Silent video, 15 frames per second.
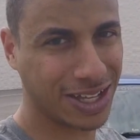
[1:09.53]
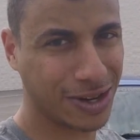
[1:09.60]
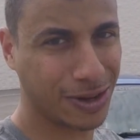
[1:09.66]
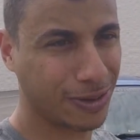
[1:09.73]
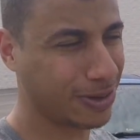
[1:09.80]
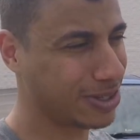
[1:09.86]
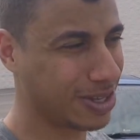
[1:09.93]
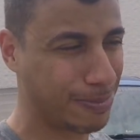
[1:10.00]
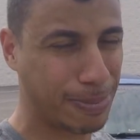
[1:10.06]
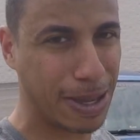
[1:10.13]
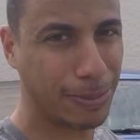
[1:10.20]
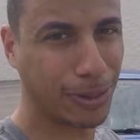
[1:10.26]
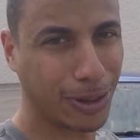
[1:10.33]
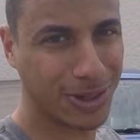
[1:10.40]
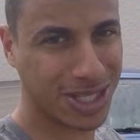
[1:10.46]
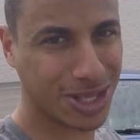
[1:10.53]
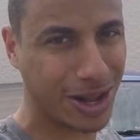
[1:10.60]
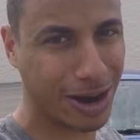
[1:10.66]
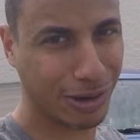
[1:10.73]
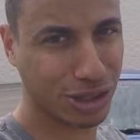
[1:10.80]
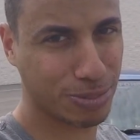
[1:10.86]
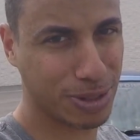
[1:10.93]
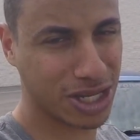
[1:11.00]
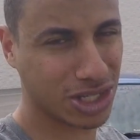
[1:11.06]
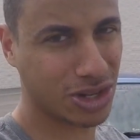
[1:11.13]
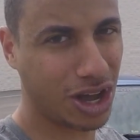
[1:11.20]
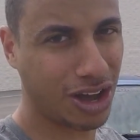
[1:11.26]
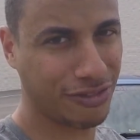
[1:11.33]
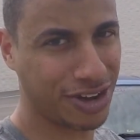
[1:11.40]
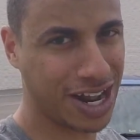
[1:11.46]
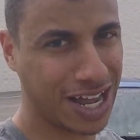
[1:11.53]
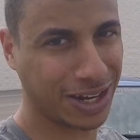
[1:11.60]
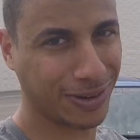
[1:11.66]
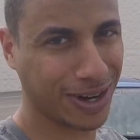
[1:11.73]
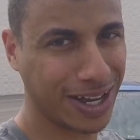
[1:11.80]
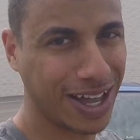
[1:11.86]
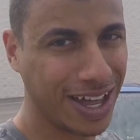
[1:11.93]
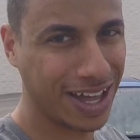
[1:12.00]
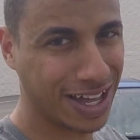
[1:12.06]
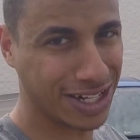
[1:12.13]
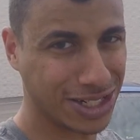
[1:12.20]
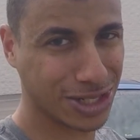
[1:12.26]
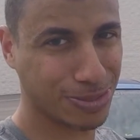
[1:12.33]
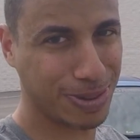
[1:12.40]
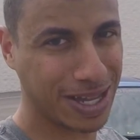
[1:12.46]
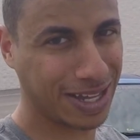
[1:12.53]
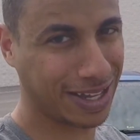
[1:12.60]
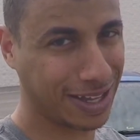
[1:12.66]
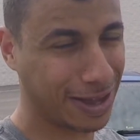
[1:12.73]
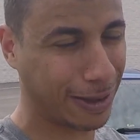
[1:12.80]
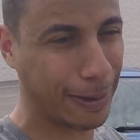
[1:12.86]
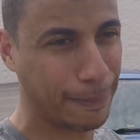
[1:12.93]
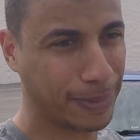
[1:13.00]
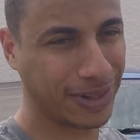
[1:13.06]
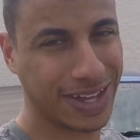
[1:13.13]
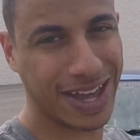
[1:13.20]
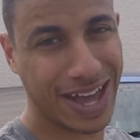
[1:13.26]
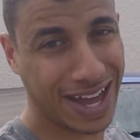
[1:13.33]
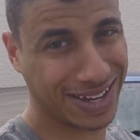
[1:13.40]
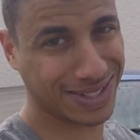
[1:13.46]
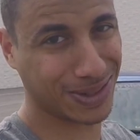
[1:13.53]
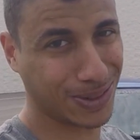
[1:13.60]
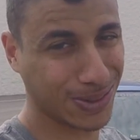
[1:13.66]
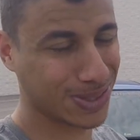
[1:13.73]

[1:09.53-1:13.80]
You know, people always thought I was pissed off and angry and just being a complete asshole.